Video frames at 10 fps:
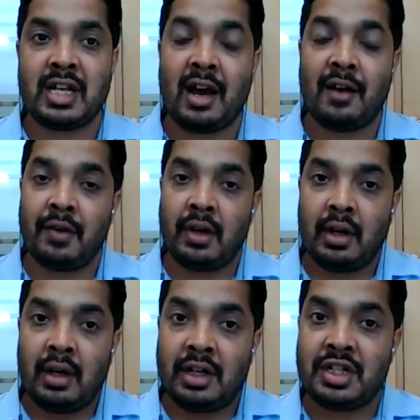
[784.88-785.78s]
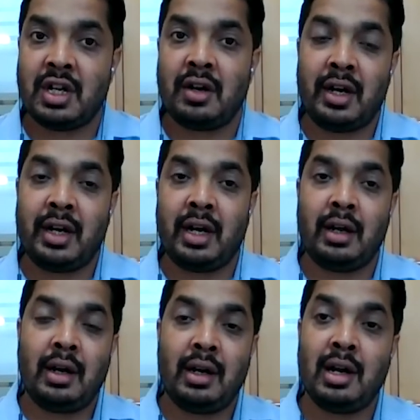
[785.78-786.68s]
have generated
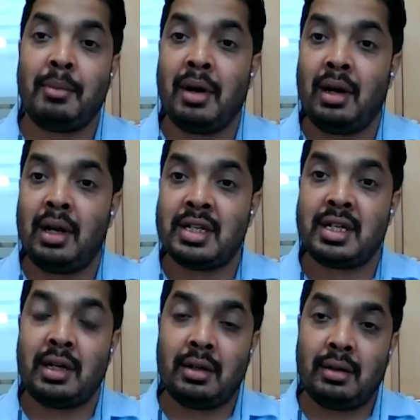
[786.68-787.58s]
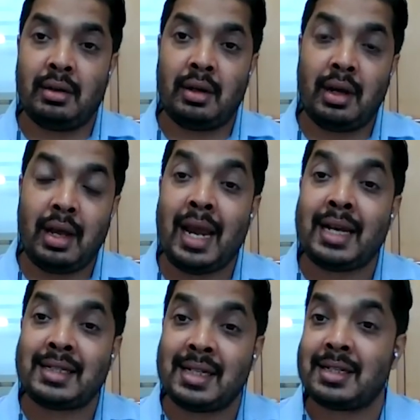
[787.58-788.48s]
double-digit
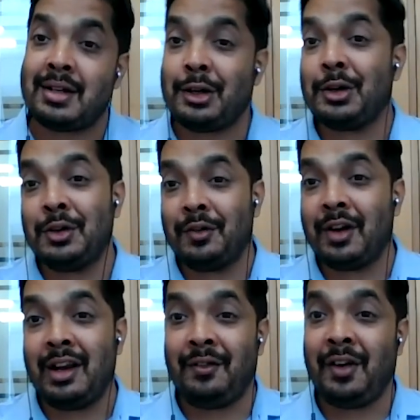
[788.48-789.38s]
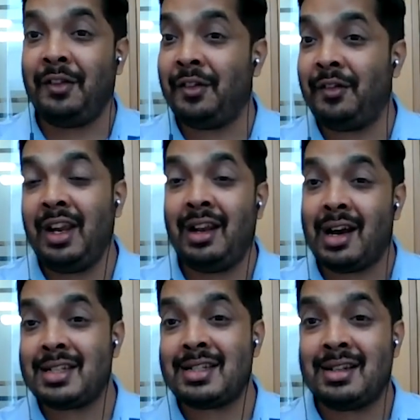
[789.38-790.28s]
excess return over Nifty 50 in
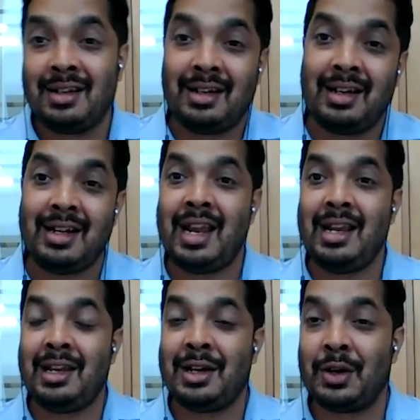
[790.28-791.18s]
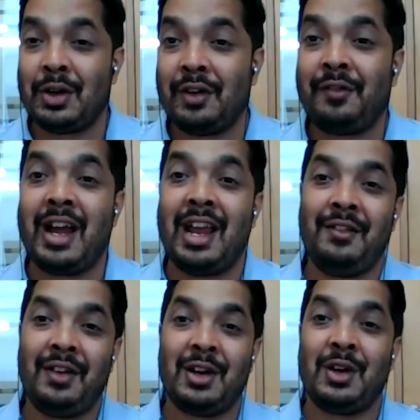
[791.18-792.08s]
last 10 year or a 5
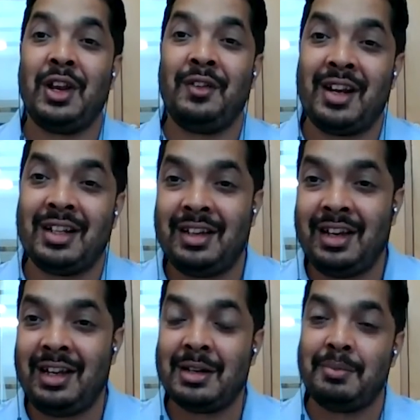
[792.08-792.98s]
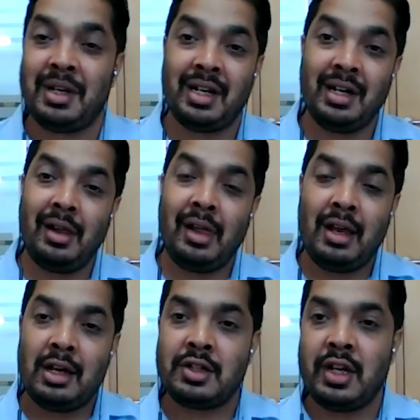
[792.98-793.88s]
year or even a 3 year period.
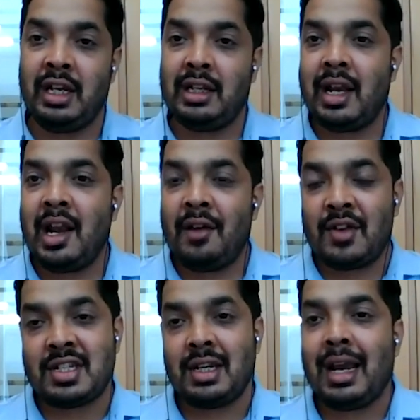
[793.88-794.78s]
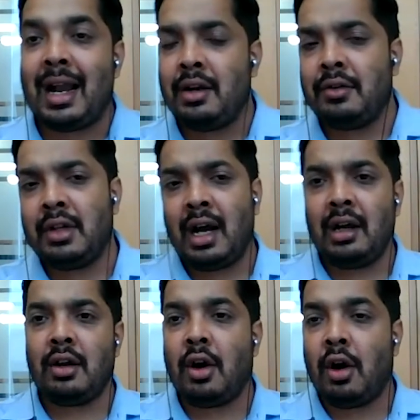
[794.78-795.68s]
So either an investor can do that,
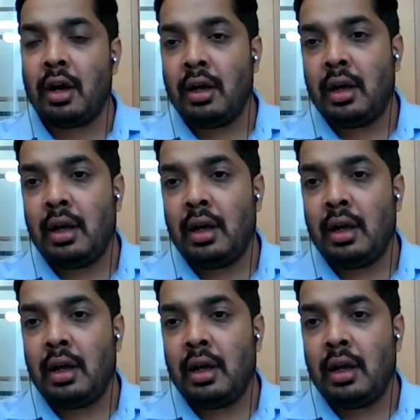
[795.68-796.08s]
or